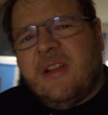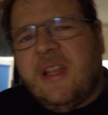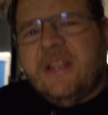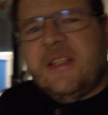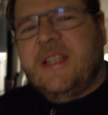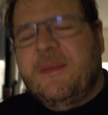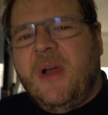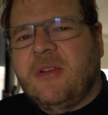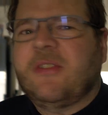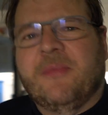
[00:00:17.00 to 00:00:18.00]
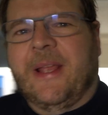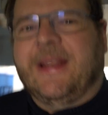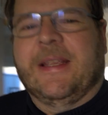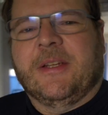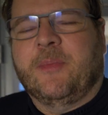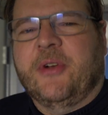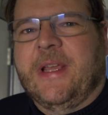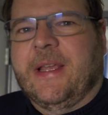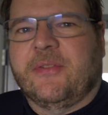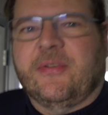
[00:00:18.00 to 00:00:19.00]
all honesty, most of my days are
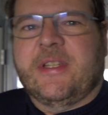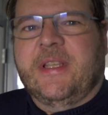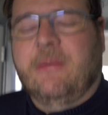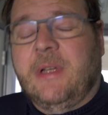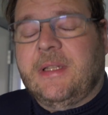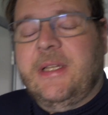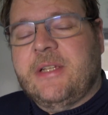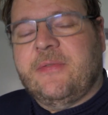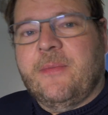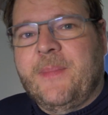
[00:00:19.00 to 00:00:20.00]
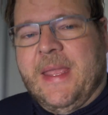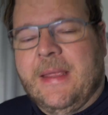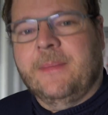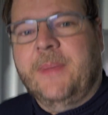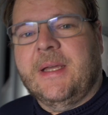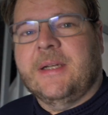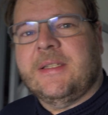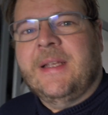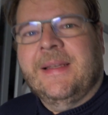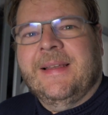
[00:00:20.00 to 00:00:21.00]
pretty interesting, well, at least for me,
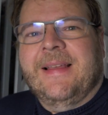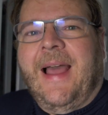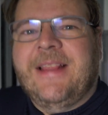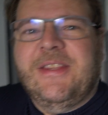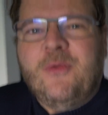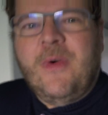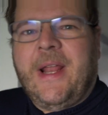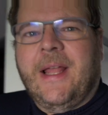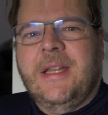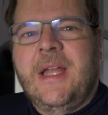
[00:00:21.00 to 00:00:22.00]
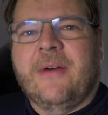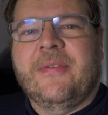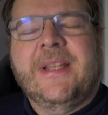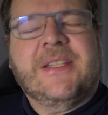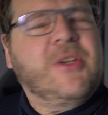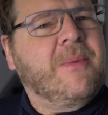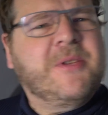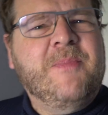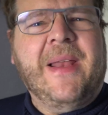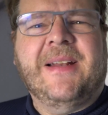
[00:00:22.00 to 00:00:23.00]
because I do what I love and that's so
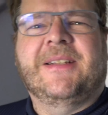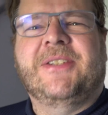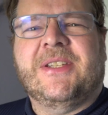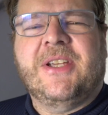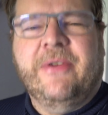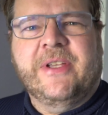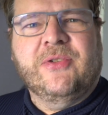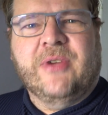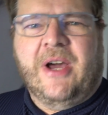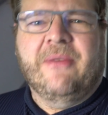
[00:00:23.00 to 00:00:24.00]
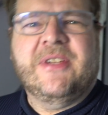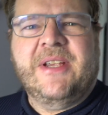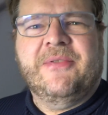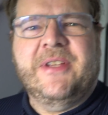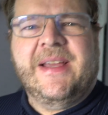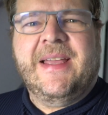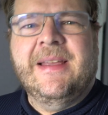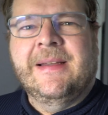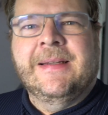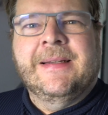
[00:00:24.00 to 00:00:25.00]
much better than just going to an office every
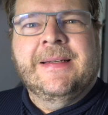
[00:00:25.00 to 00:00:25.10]
day.